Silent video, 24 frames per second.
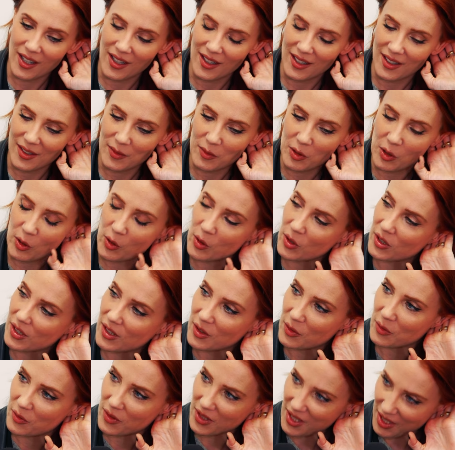I
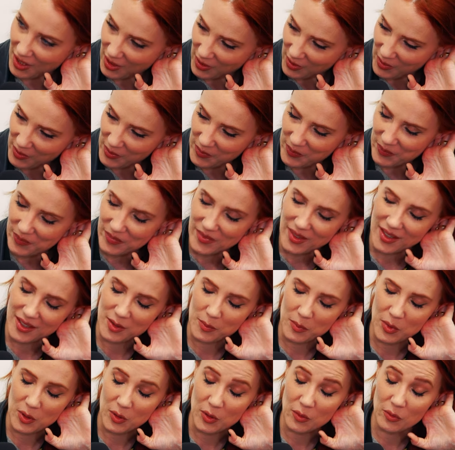recorded the video at
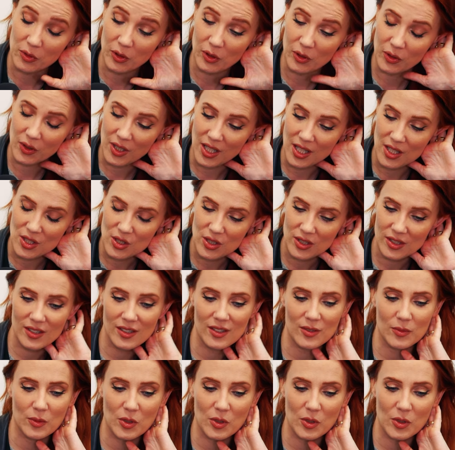a beautiful location.